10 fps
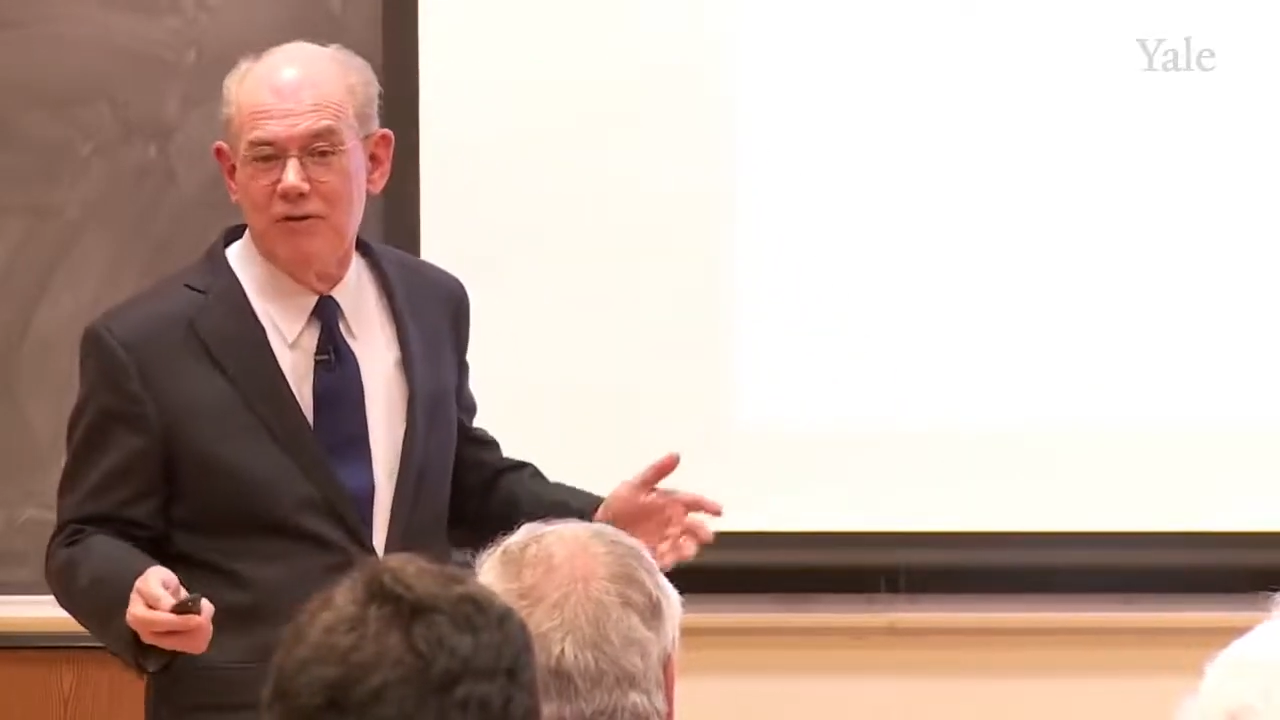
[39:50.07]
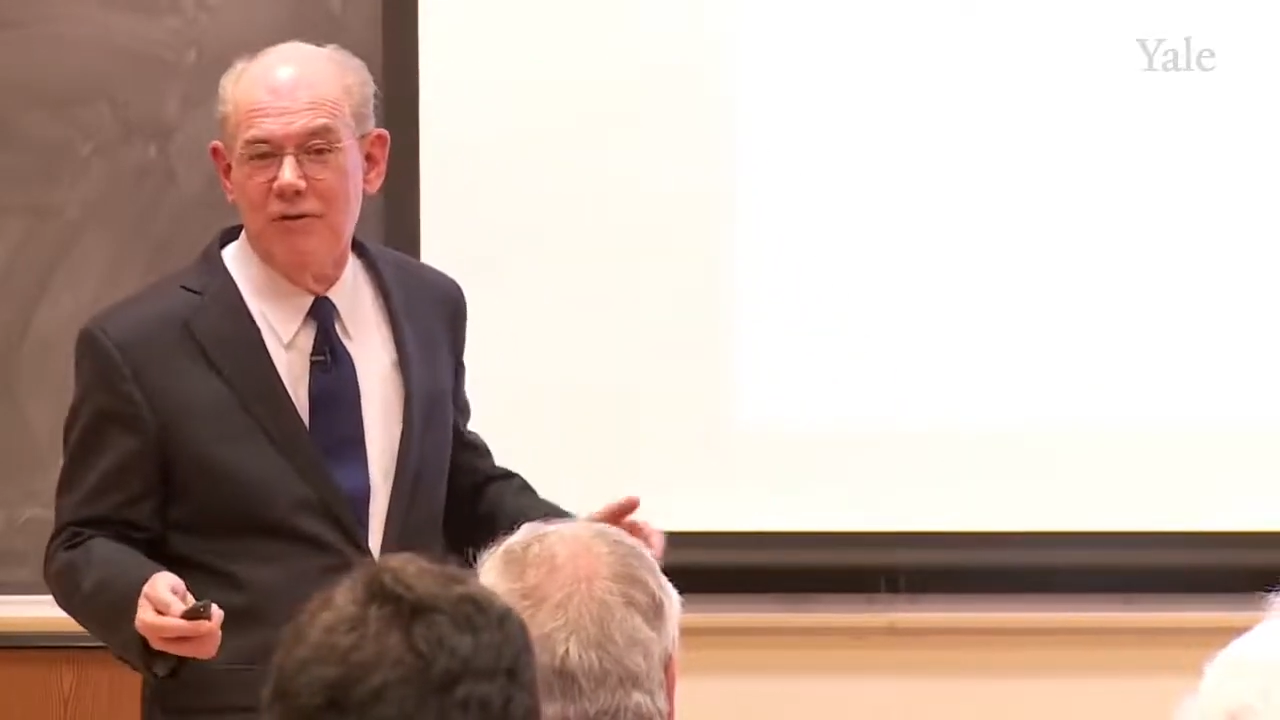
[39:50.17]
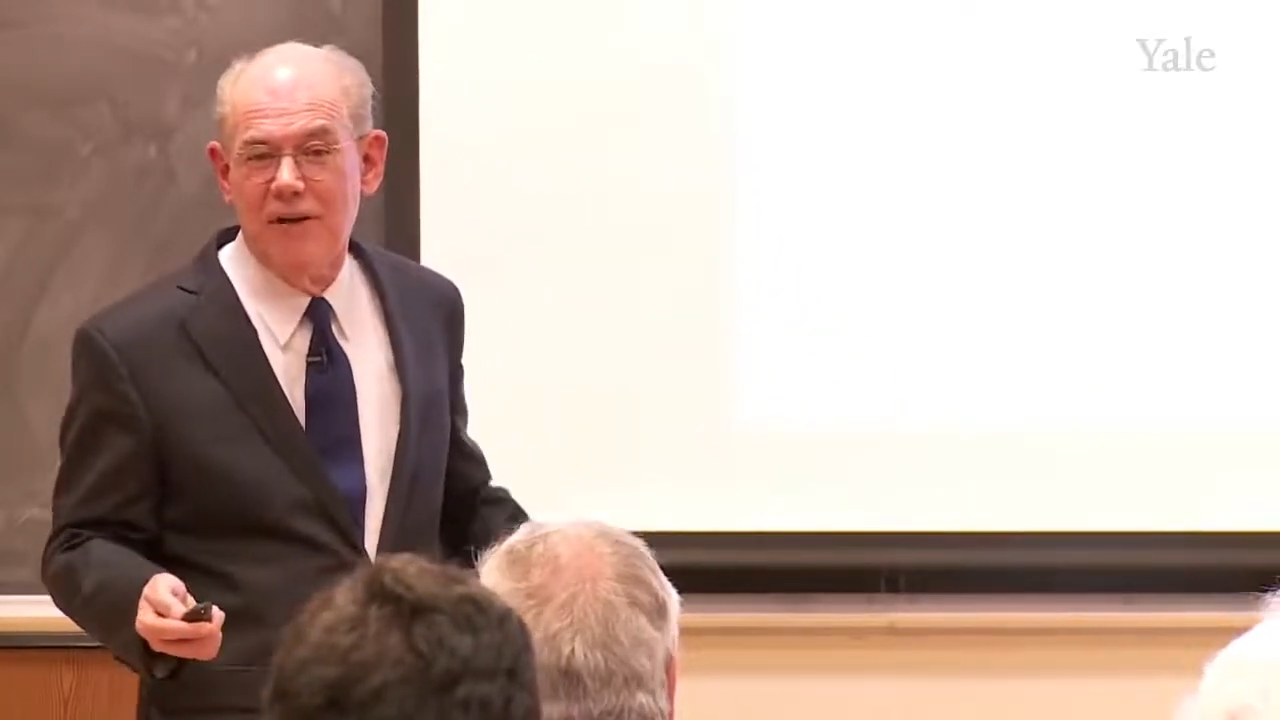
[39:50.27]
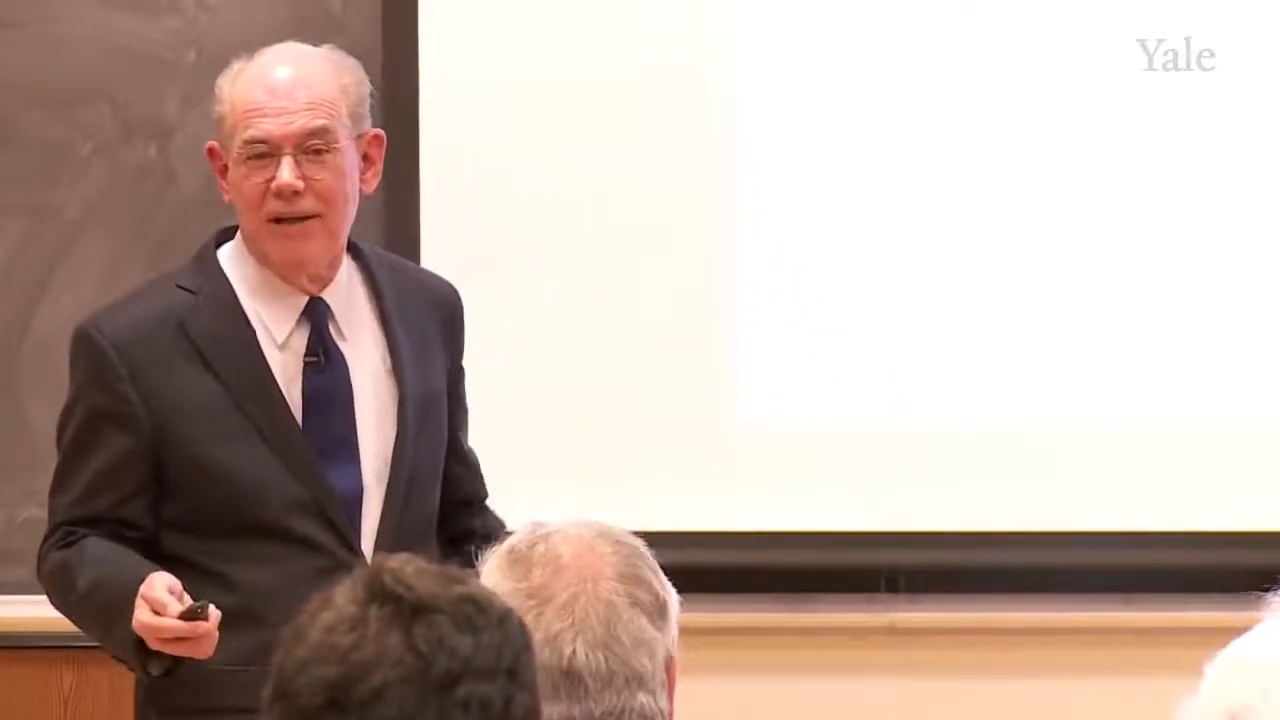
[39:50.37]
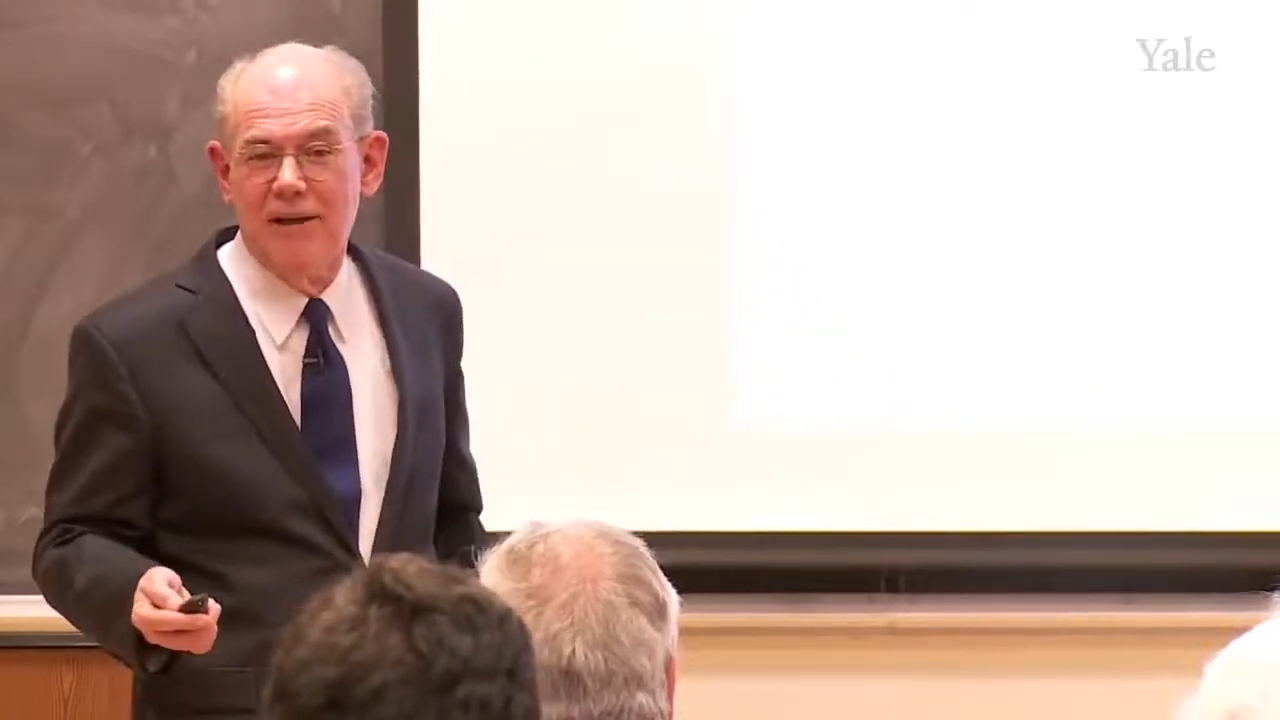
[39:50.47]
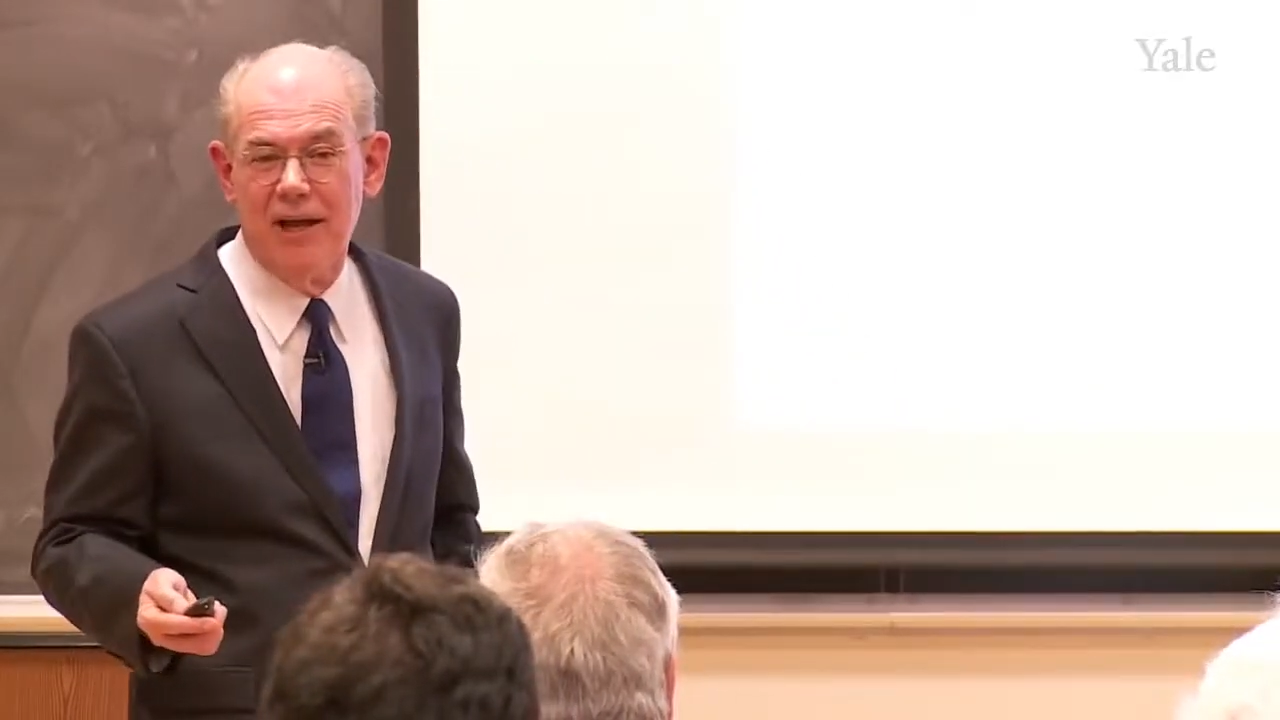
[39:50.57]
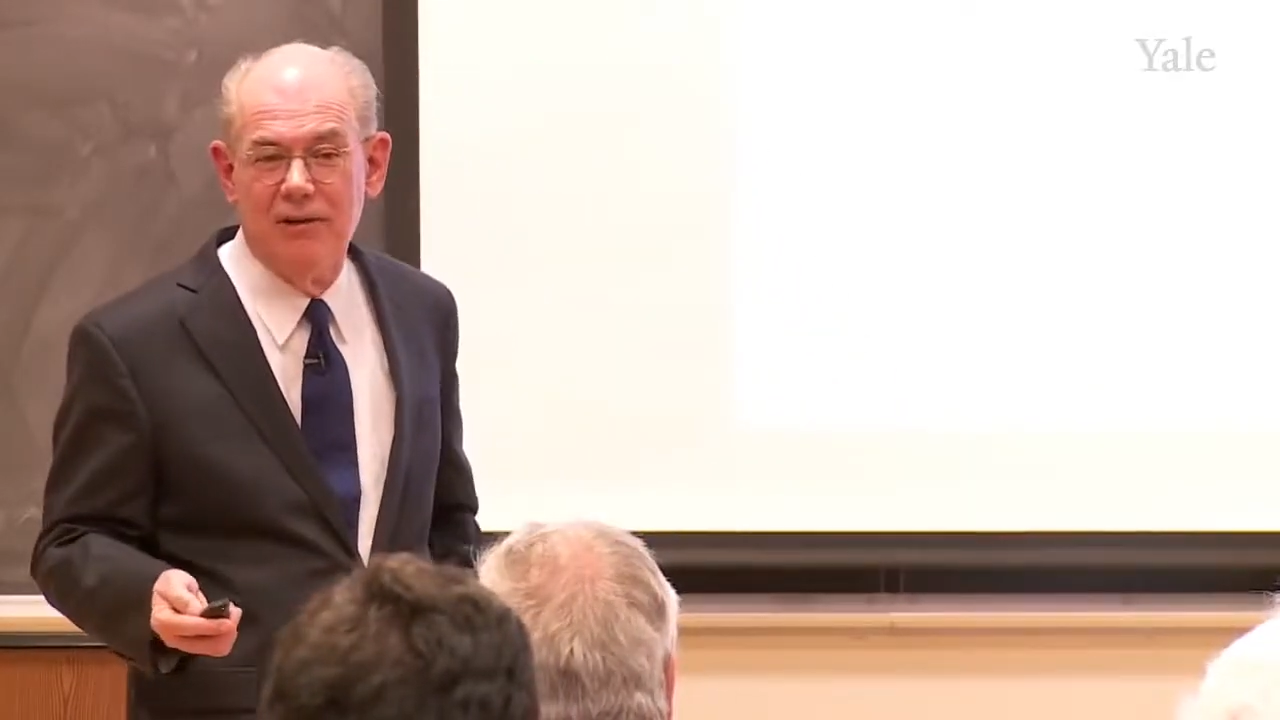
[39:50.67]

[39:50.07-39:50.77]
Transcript: vivendi